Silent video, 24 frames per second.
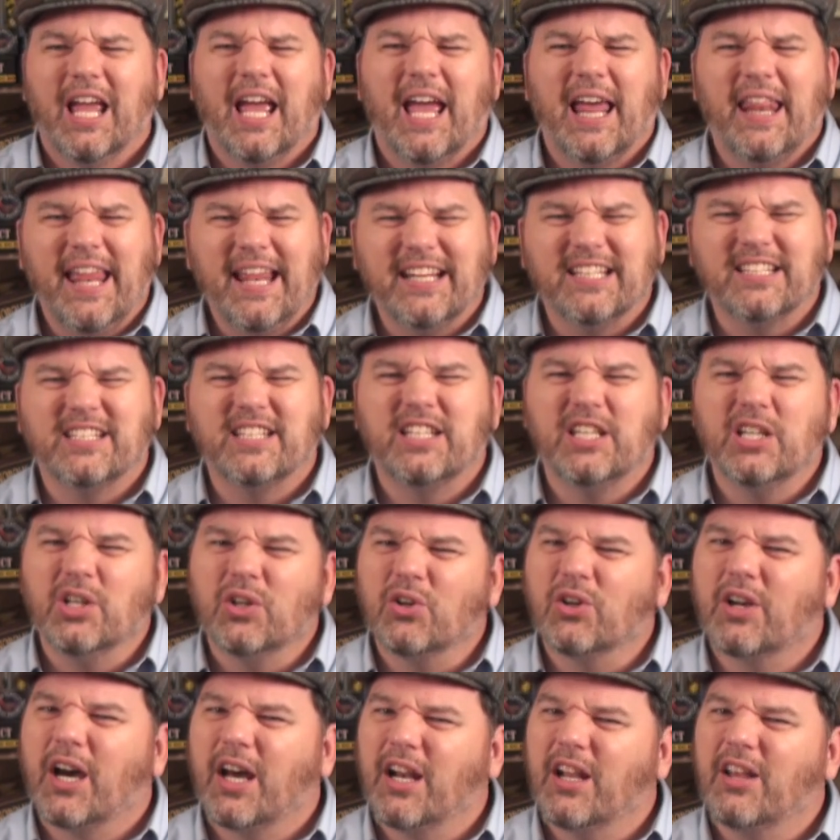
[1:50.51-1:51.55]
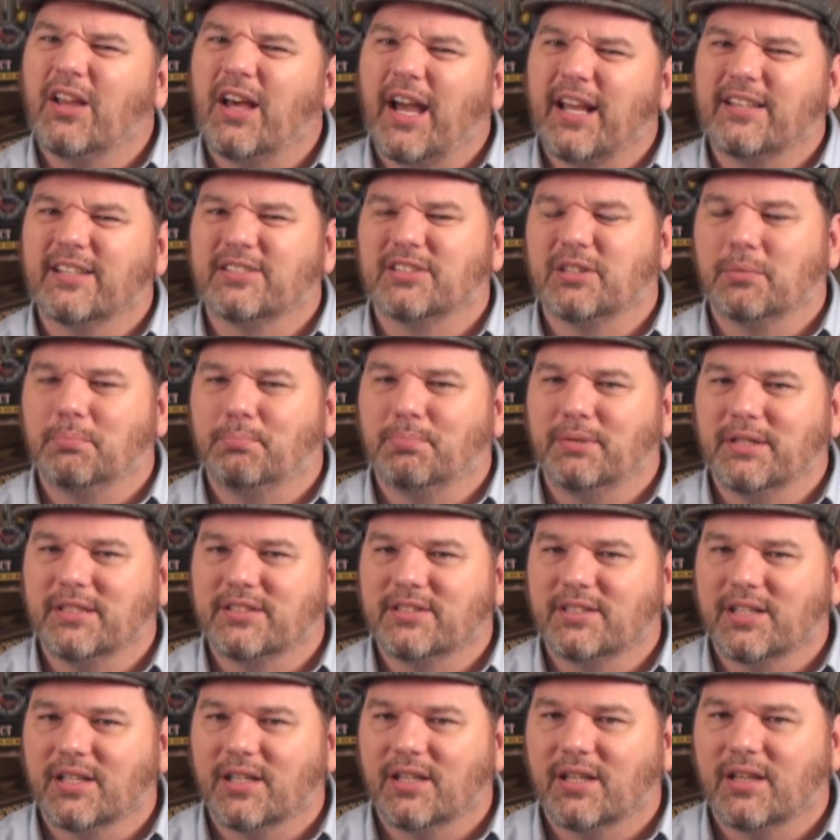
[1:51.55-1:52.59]
and they still kind of liked the
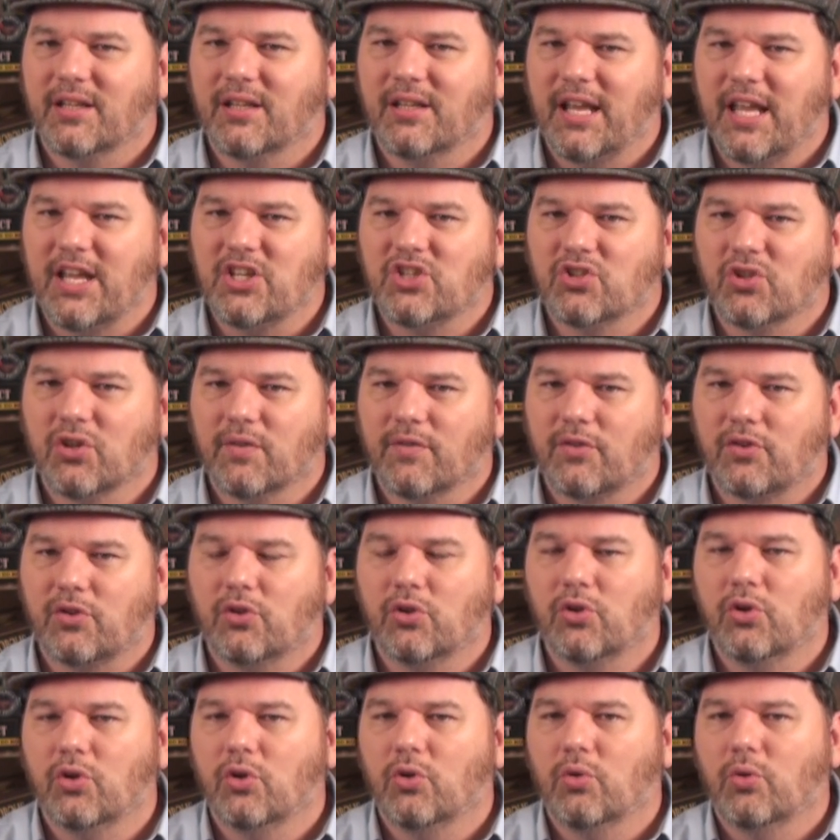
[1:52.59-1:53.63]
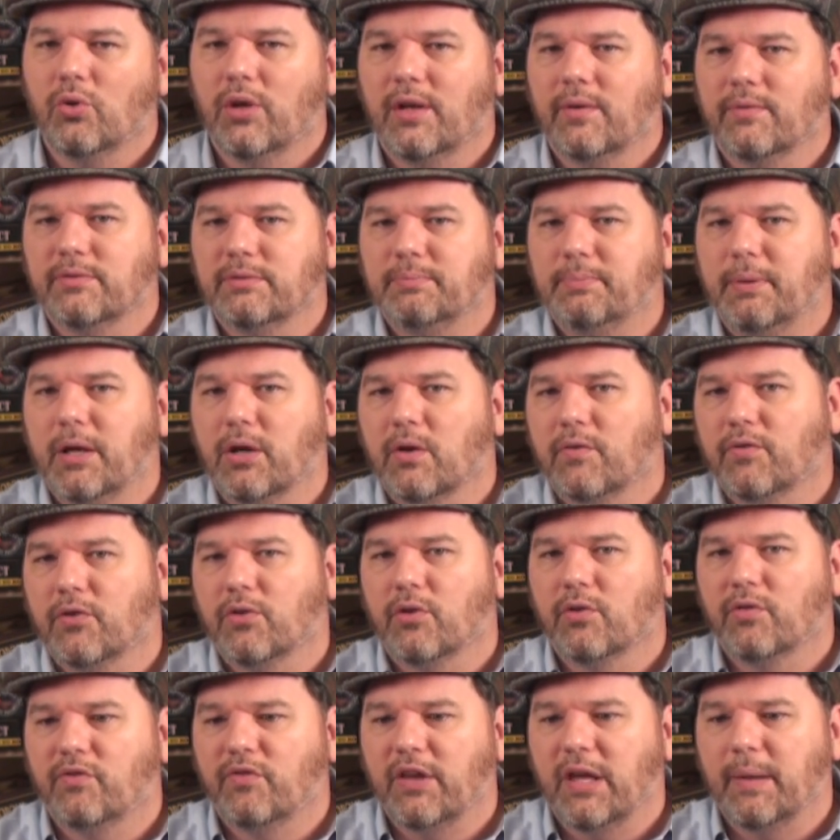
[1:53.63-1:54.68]
simplistic nature of Clue, and it was better for
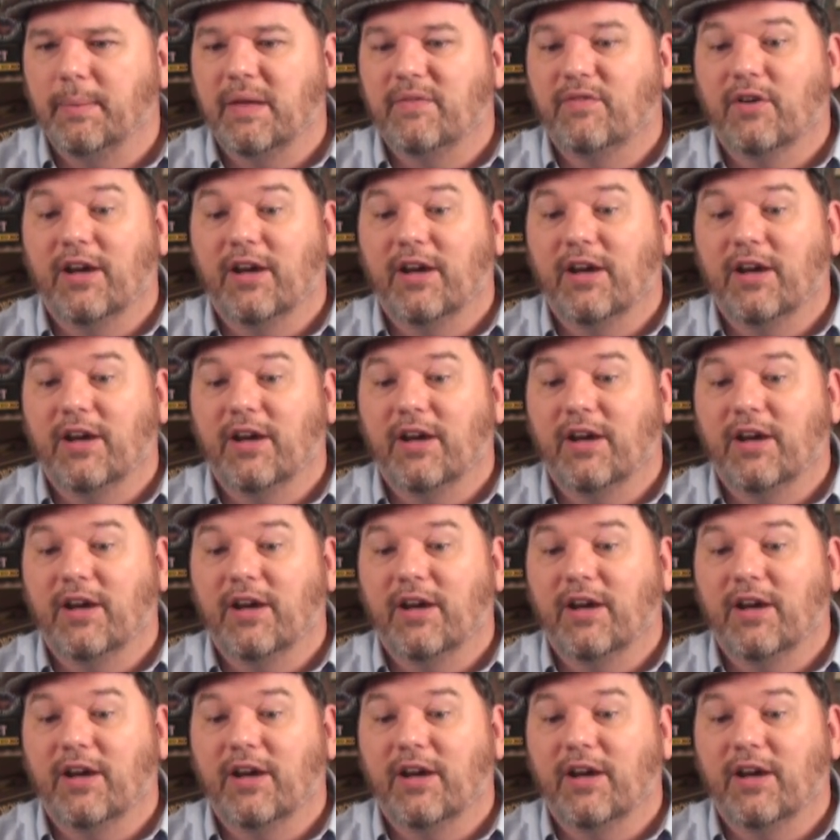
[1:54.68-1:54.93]
their family.